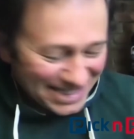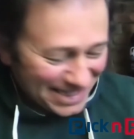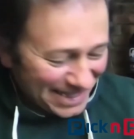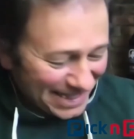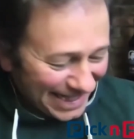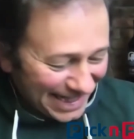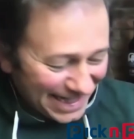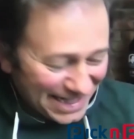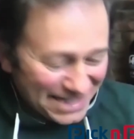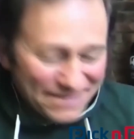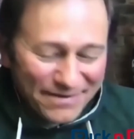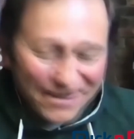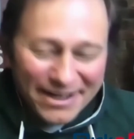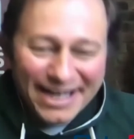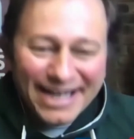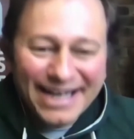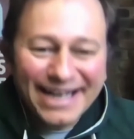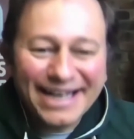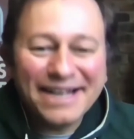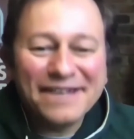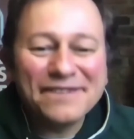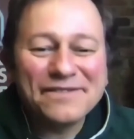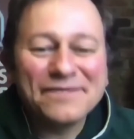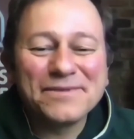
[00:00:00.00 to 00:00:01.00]
It's very
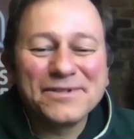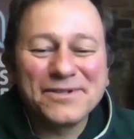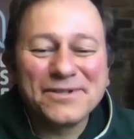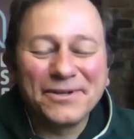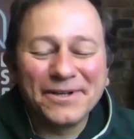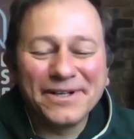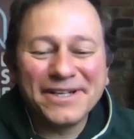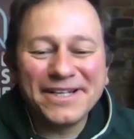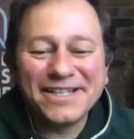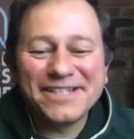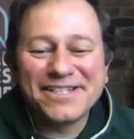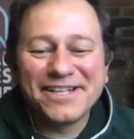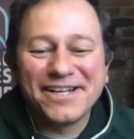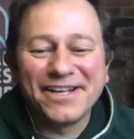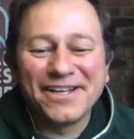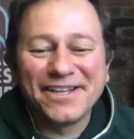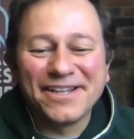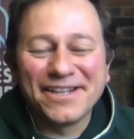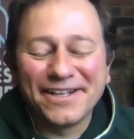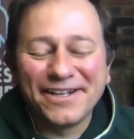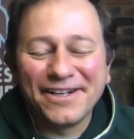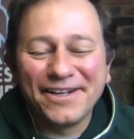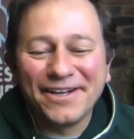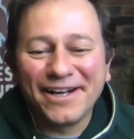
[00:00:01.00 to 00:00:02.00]
clear from talking to you
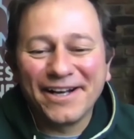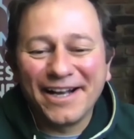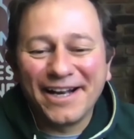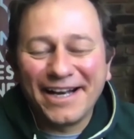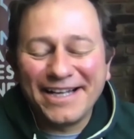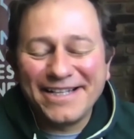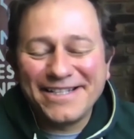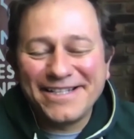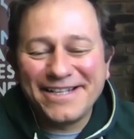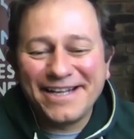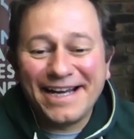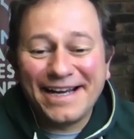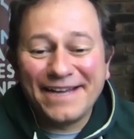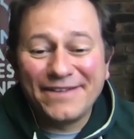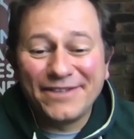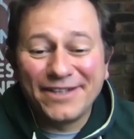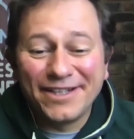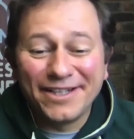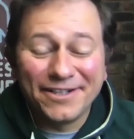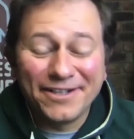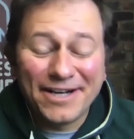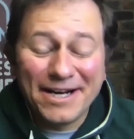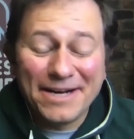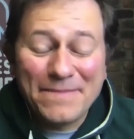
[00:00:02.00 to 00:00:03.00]
that not only do you have
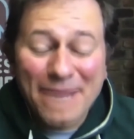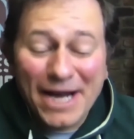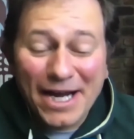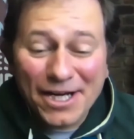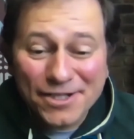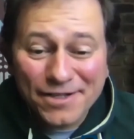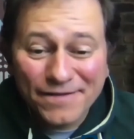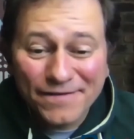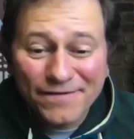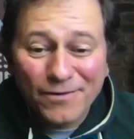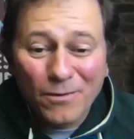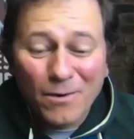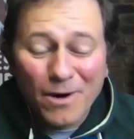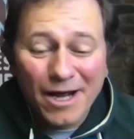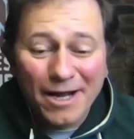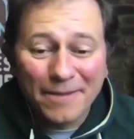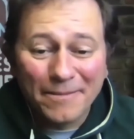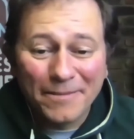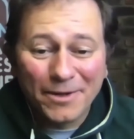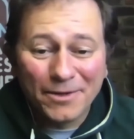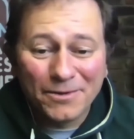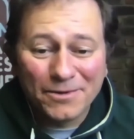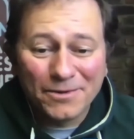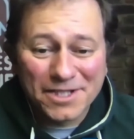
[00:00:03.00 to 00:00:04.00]
a great passion for
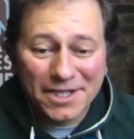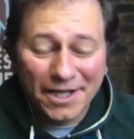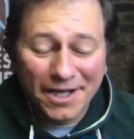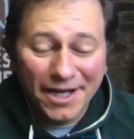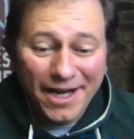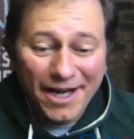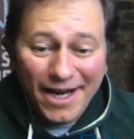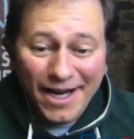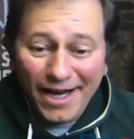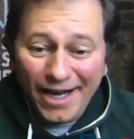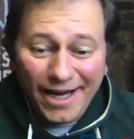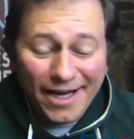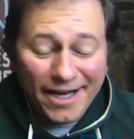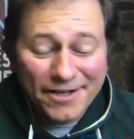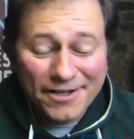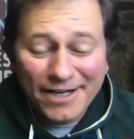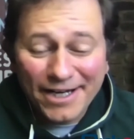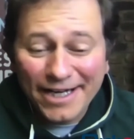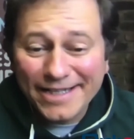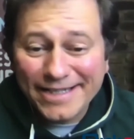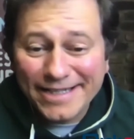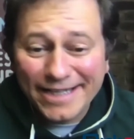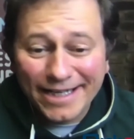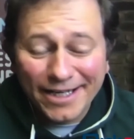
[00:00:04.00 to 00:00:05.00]
wine, but also a
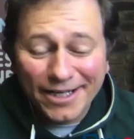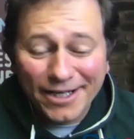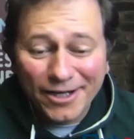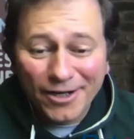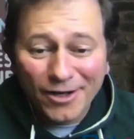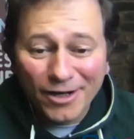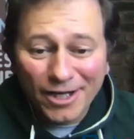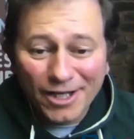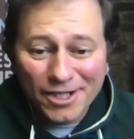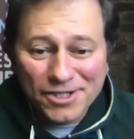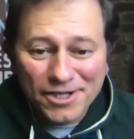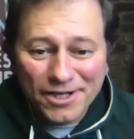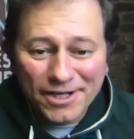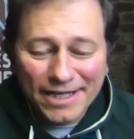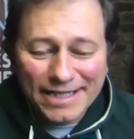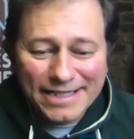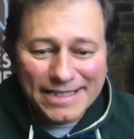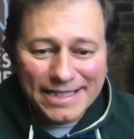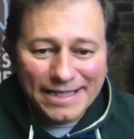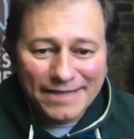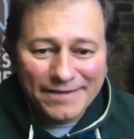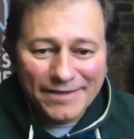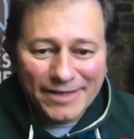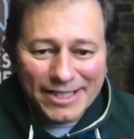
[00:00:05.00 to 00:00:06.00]
great deal of knowledge, a great
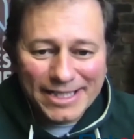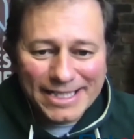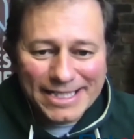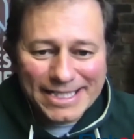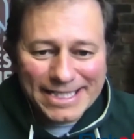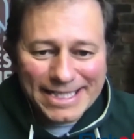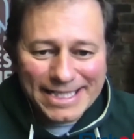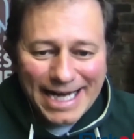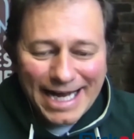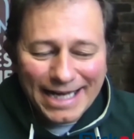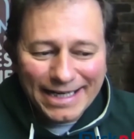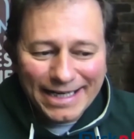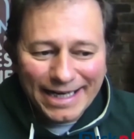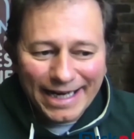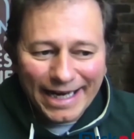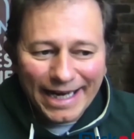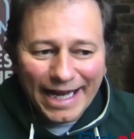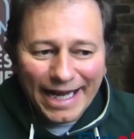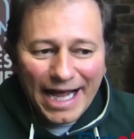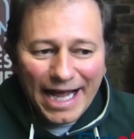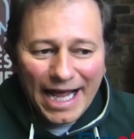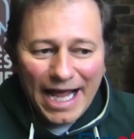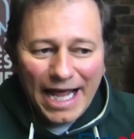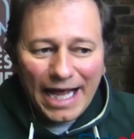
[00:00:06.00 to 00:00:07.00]
deal of
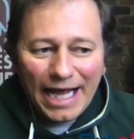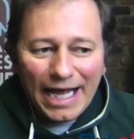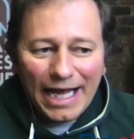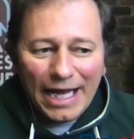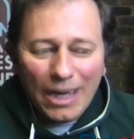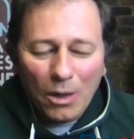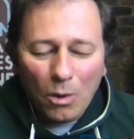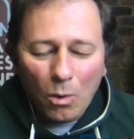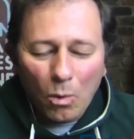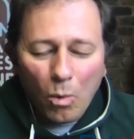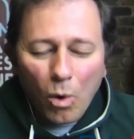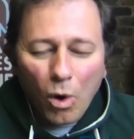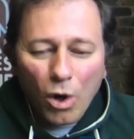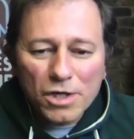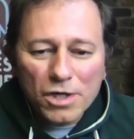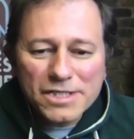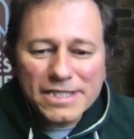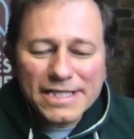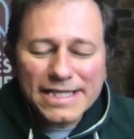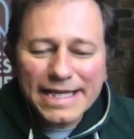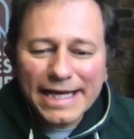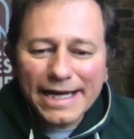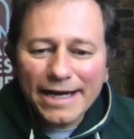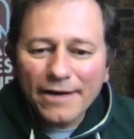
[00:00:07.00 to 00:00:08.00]
understanding.
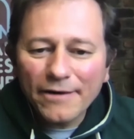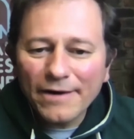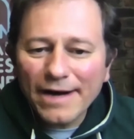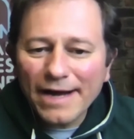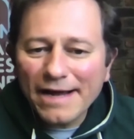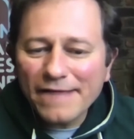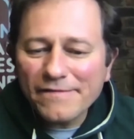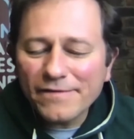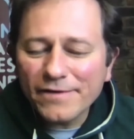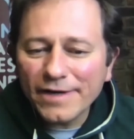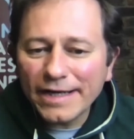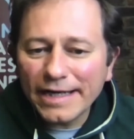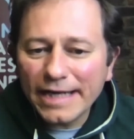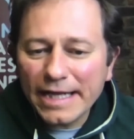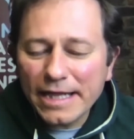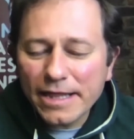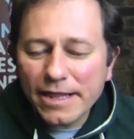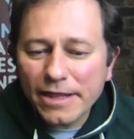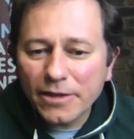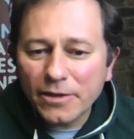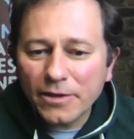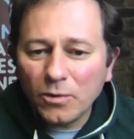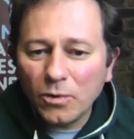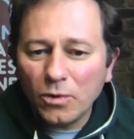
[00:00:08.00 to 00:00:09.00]
Was there ever any
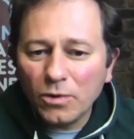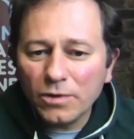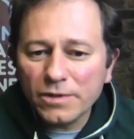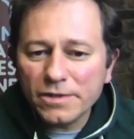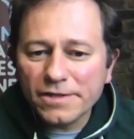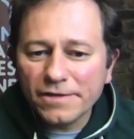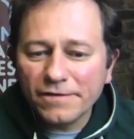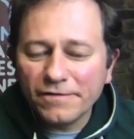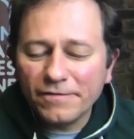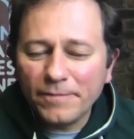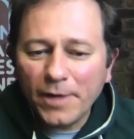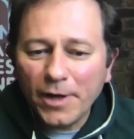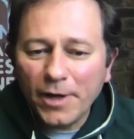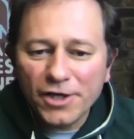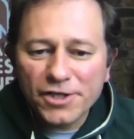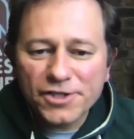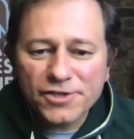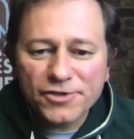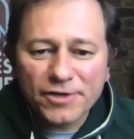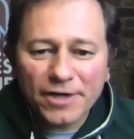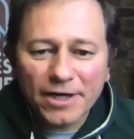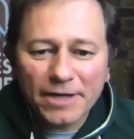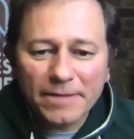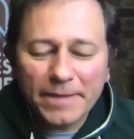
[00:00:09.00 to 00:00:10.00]
thought of
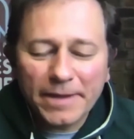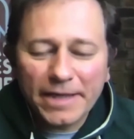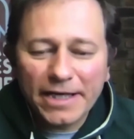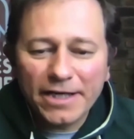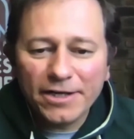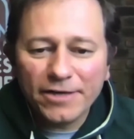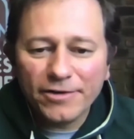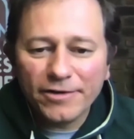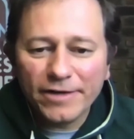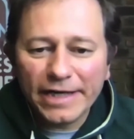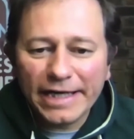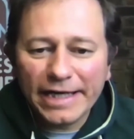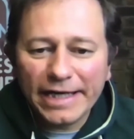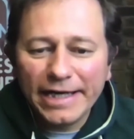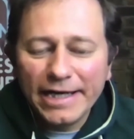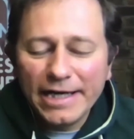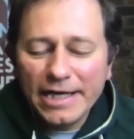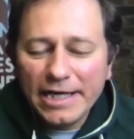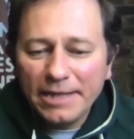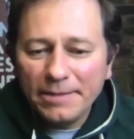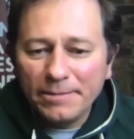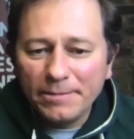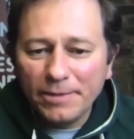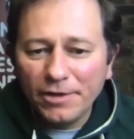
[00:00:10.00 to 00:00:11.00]
post-rugby career
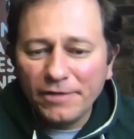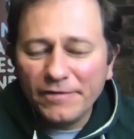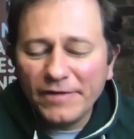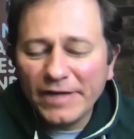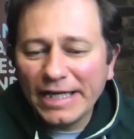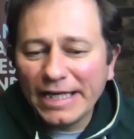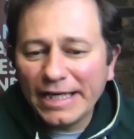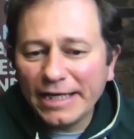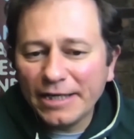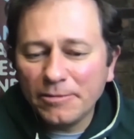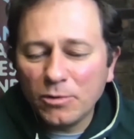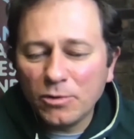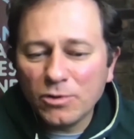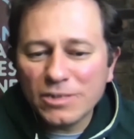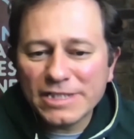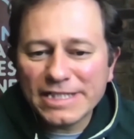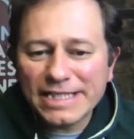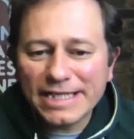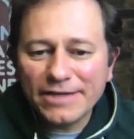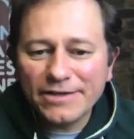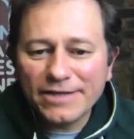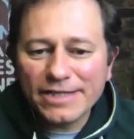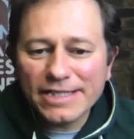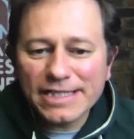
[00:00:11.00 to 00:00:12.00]
moving a little more
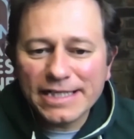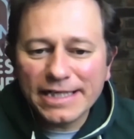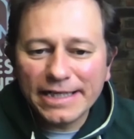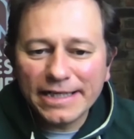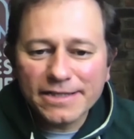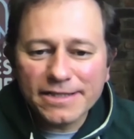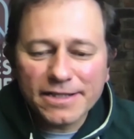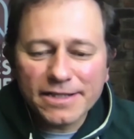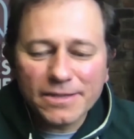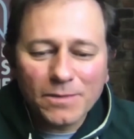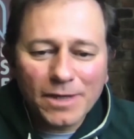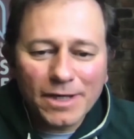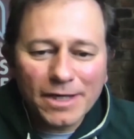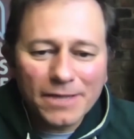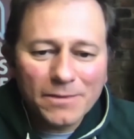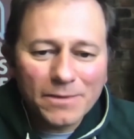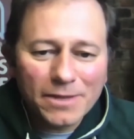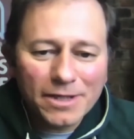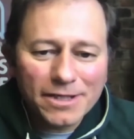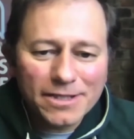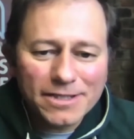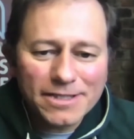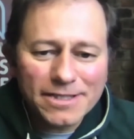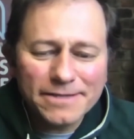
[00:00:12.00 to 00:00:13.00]
seriously into the wine
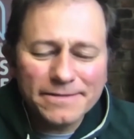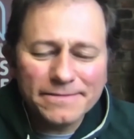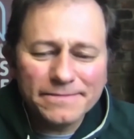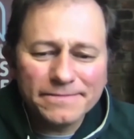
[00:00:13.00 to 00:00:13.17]
world?